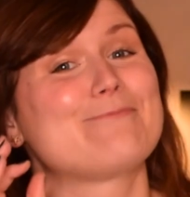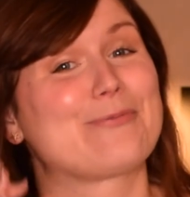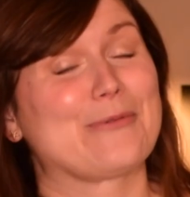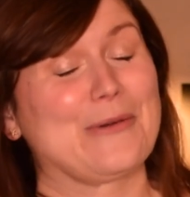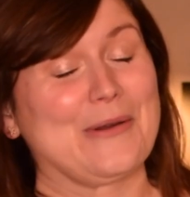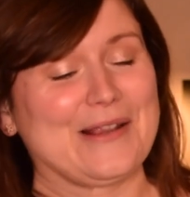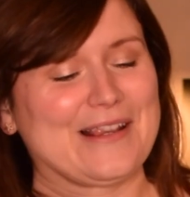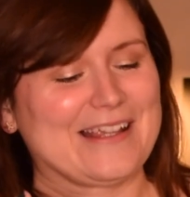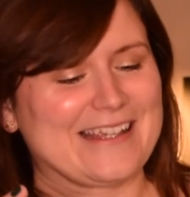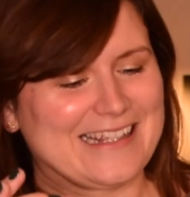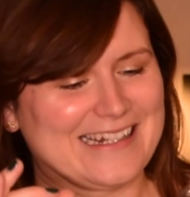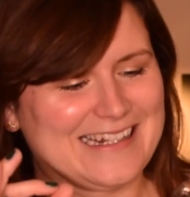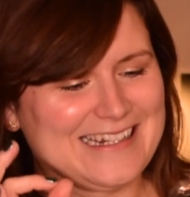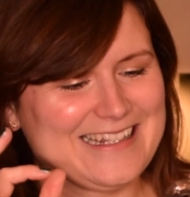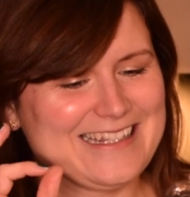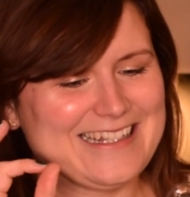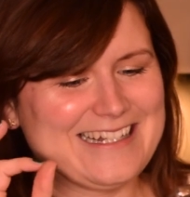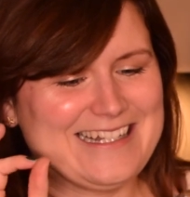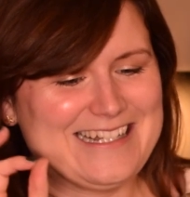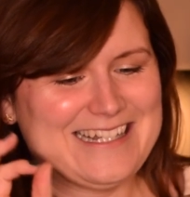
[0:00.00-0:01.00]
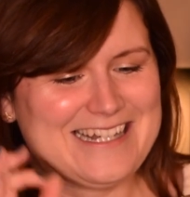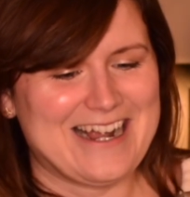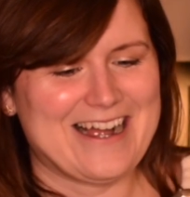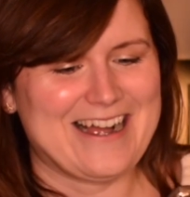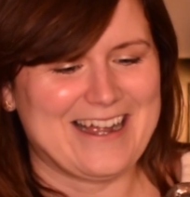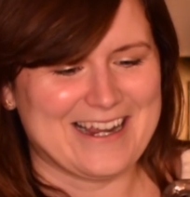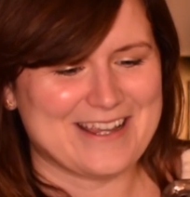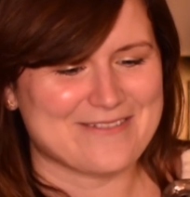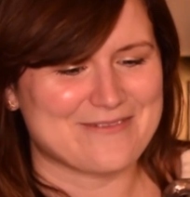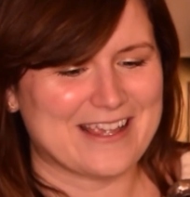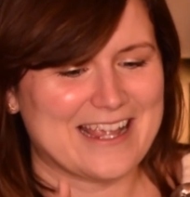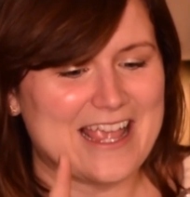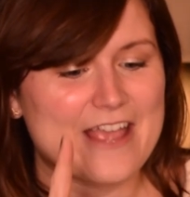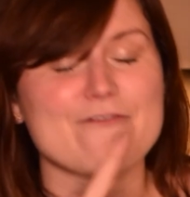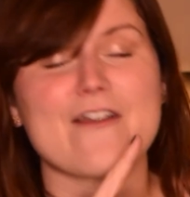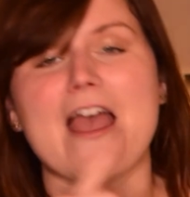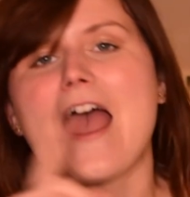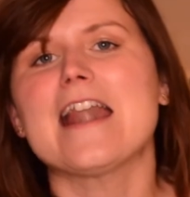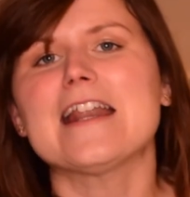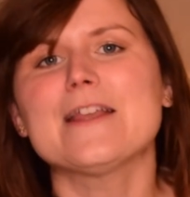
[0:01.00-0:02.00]
brilliant timing.
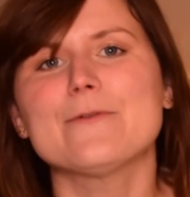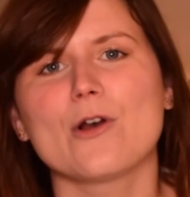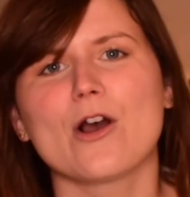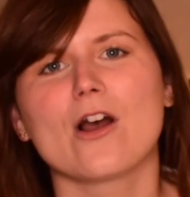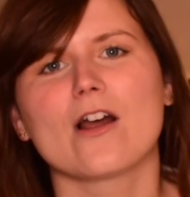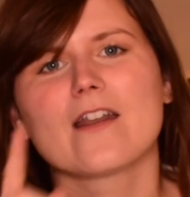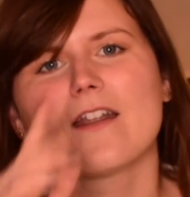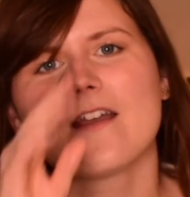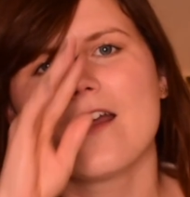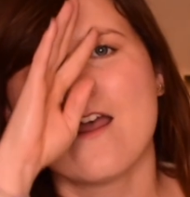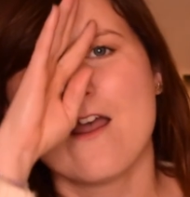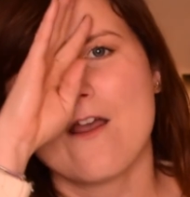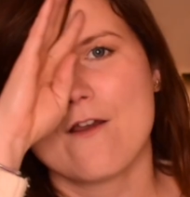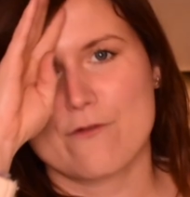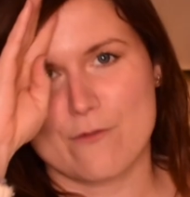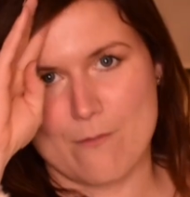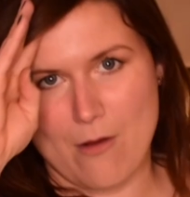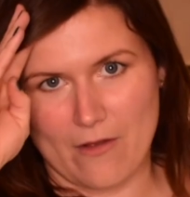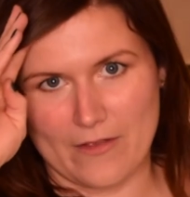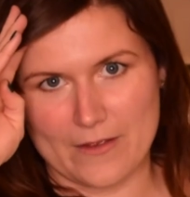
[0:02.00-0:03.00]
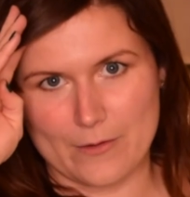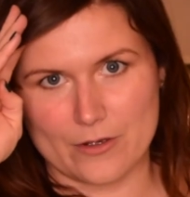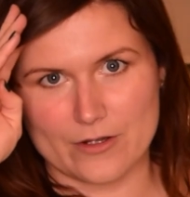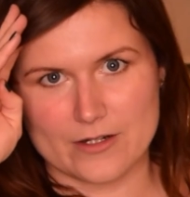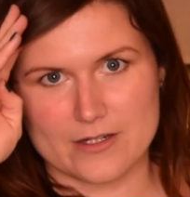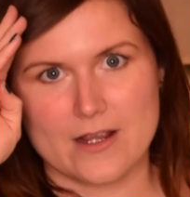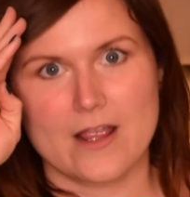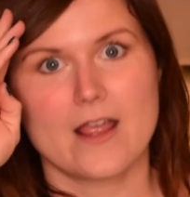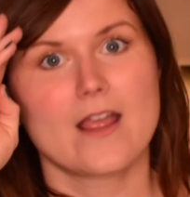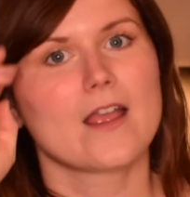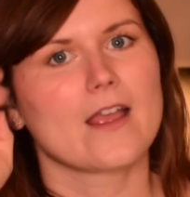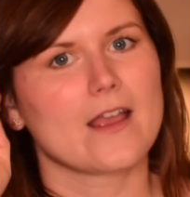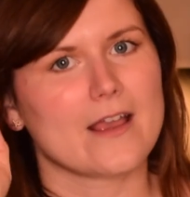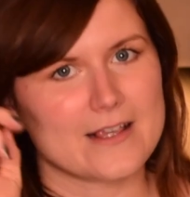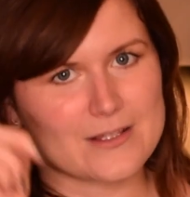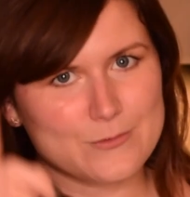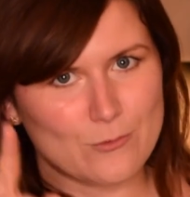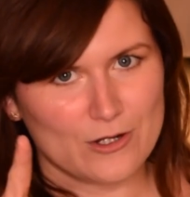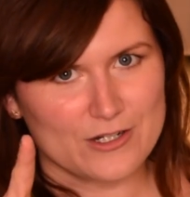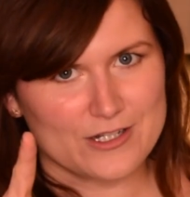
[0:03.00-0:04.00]
If anyone from Hollywood
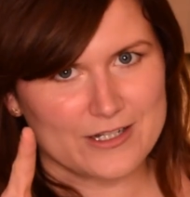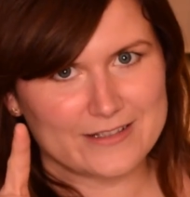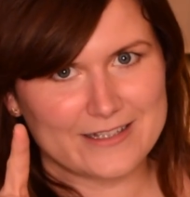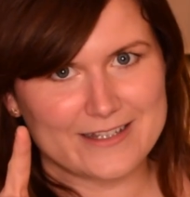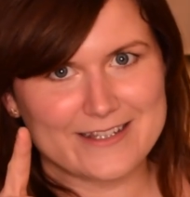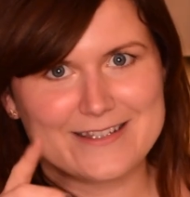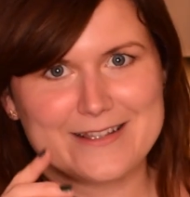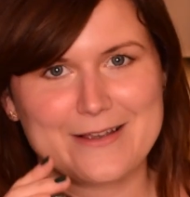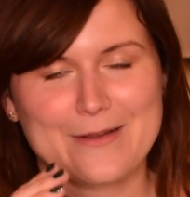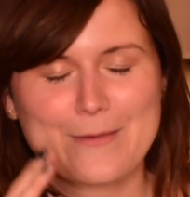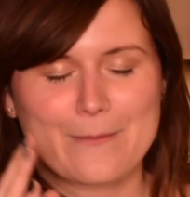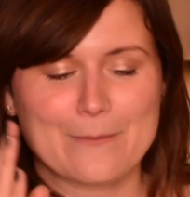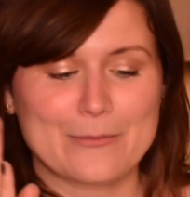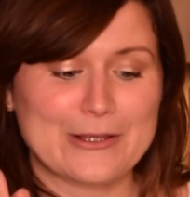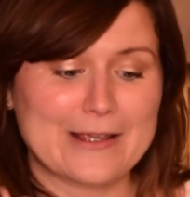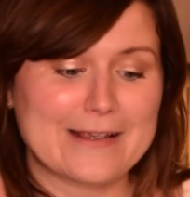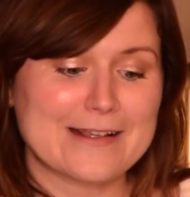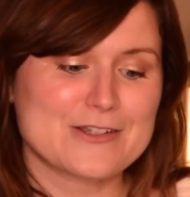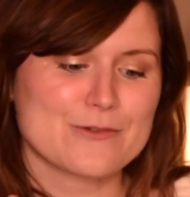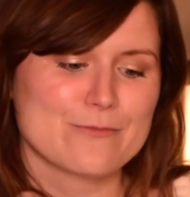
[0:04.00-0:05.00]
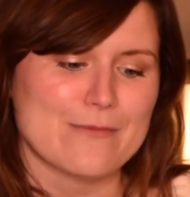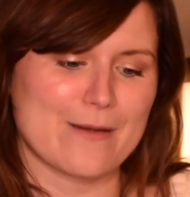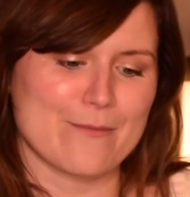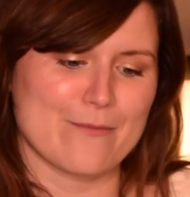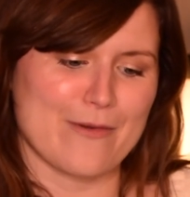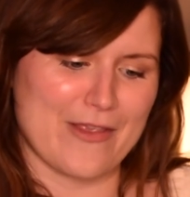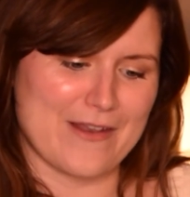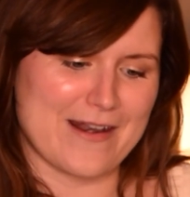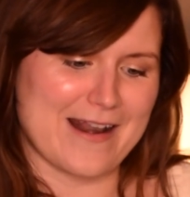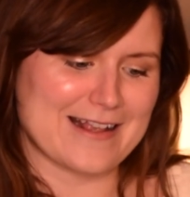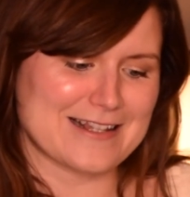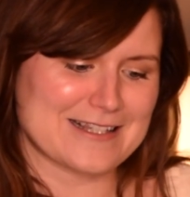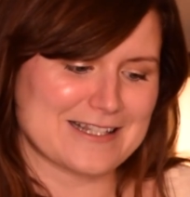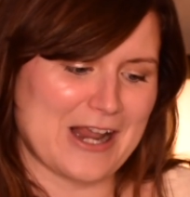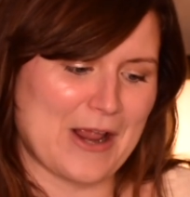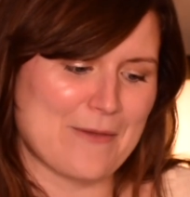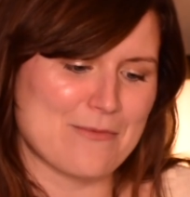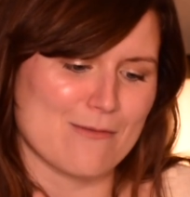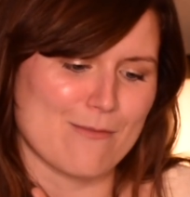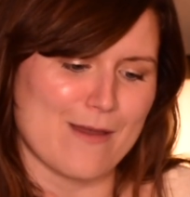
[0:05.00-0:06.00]
is watching this, please remember the next
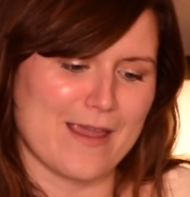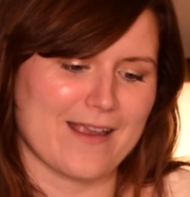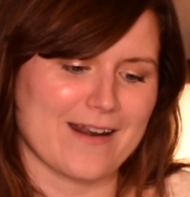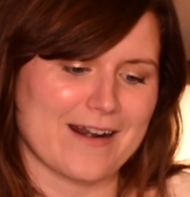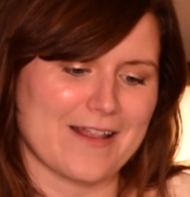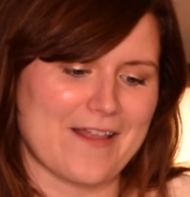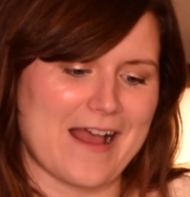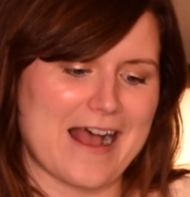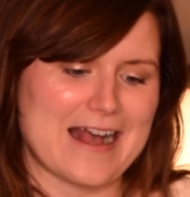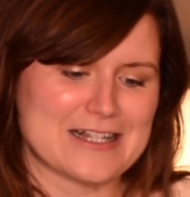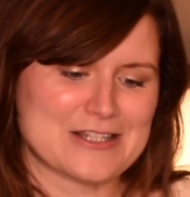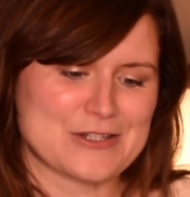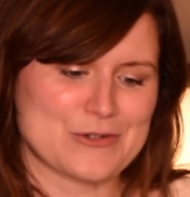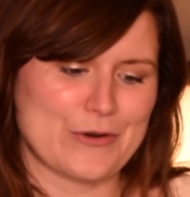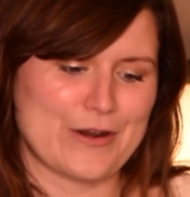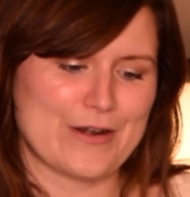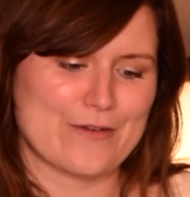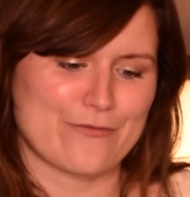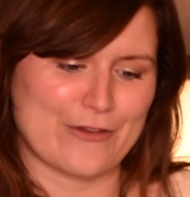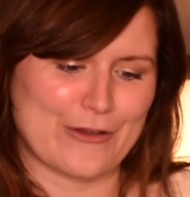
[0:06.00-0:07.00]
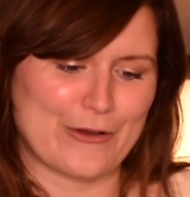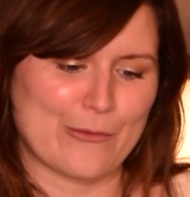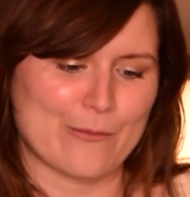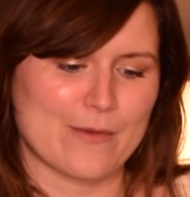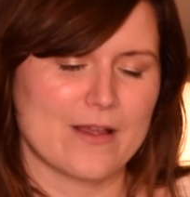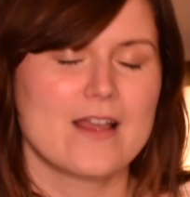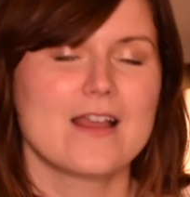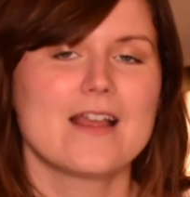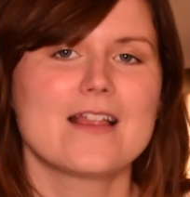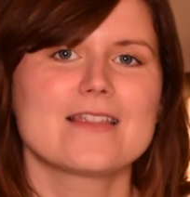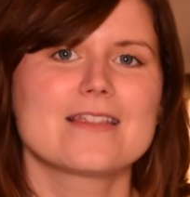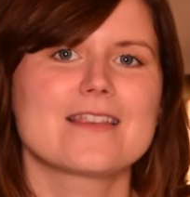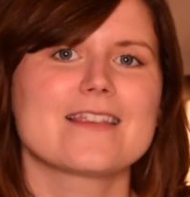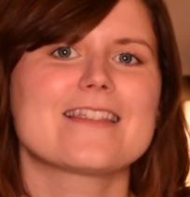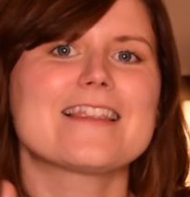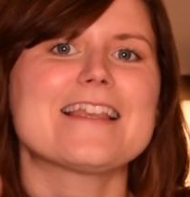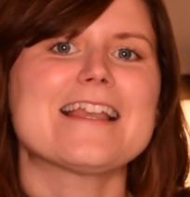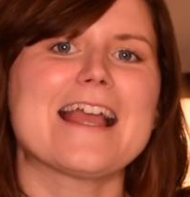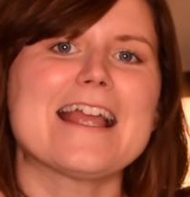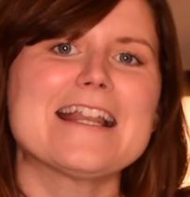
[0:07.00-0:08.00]
time you make another asteroid film
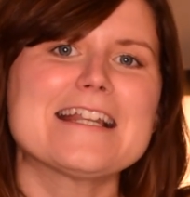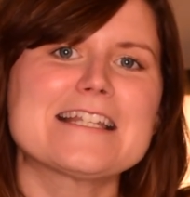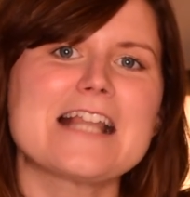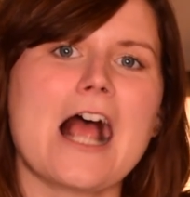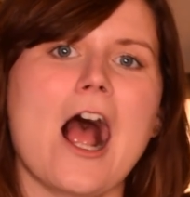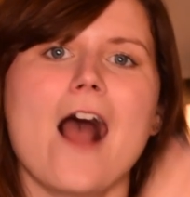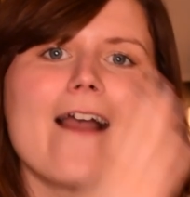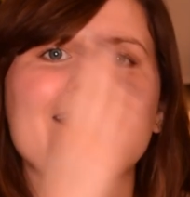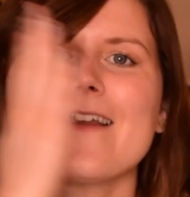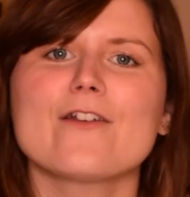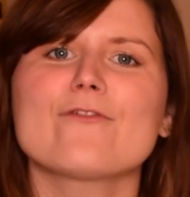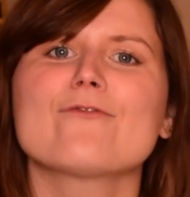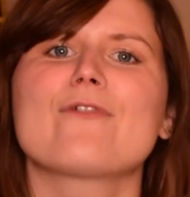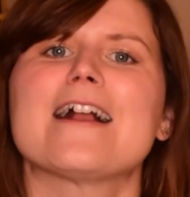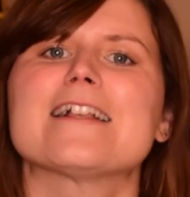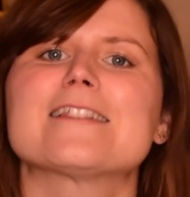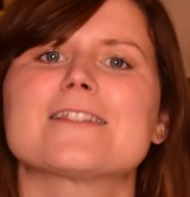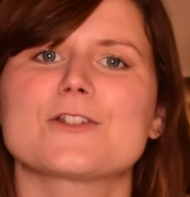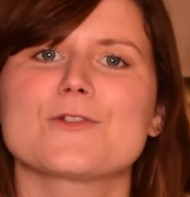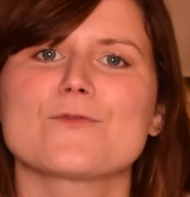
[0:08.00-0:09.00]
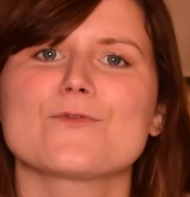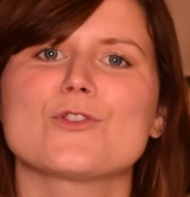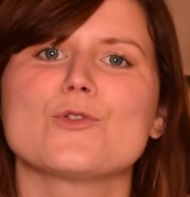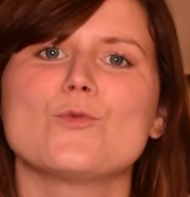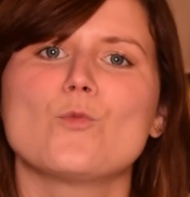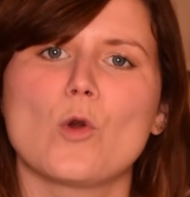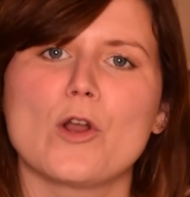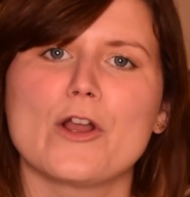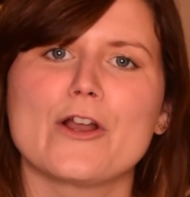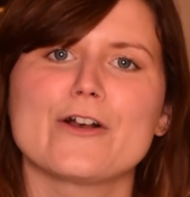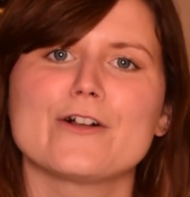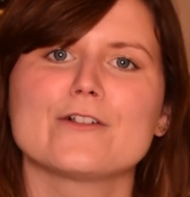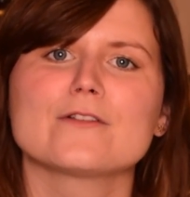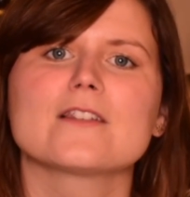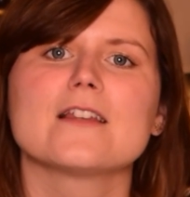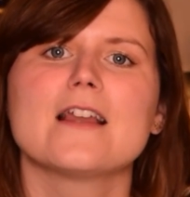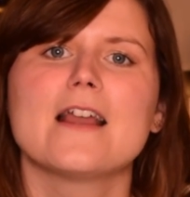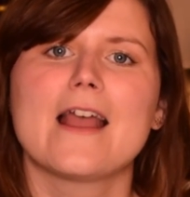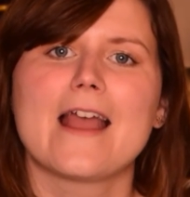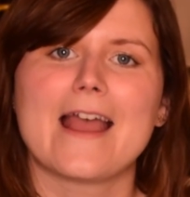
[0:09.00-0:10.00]
that the entire rest of the
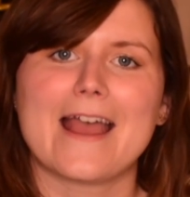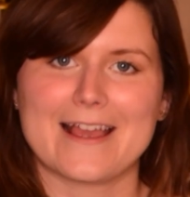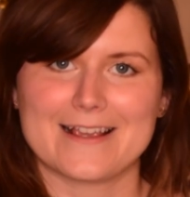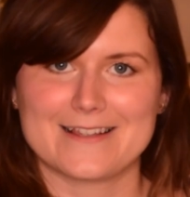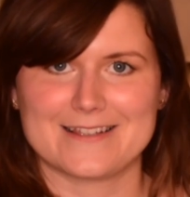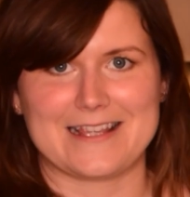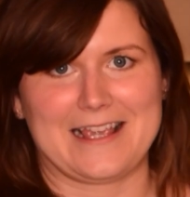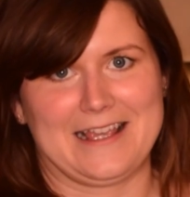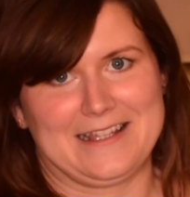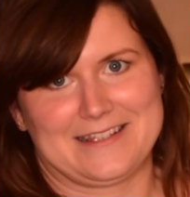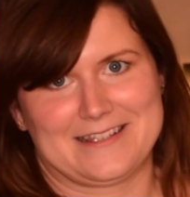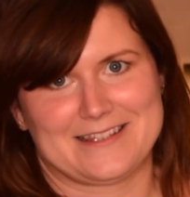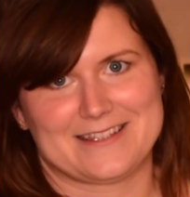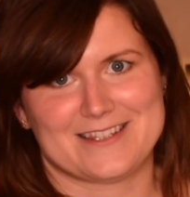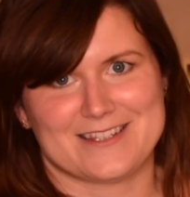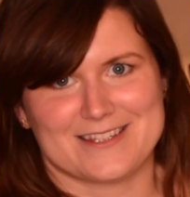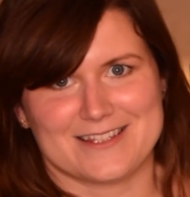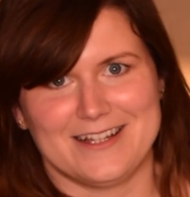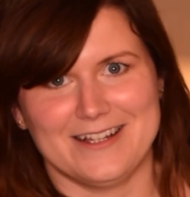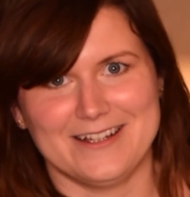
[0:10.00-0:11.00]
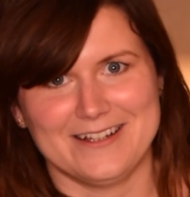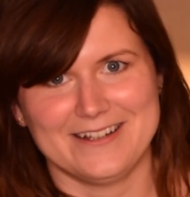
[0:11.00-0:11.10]
world exists.